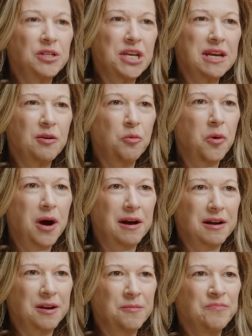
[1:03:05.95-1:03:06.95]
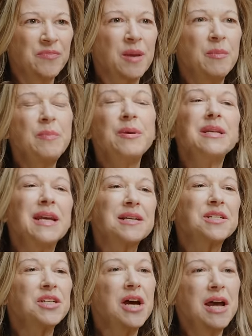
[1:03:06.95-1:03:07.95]
I'll take a walk. Maybe
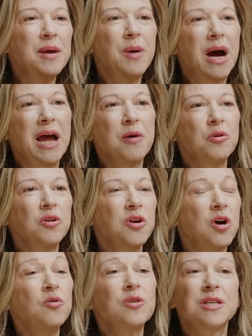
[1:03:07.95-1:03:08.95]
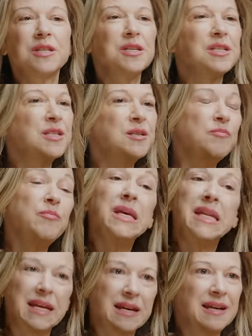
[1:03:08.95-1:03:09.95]
next time I will go to this
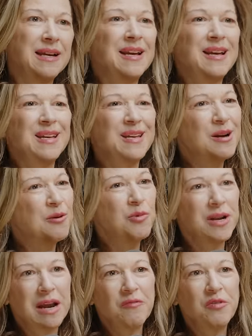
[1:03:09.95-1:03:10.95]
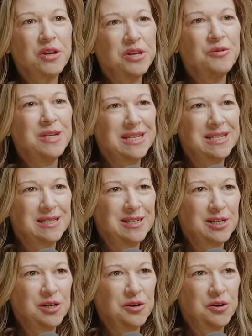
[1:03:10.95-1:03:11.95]
meeting, you know, whatever you need to
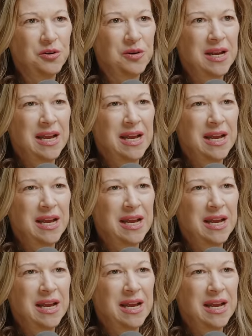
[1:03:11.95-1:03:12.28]
do.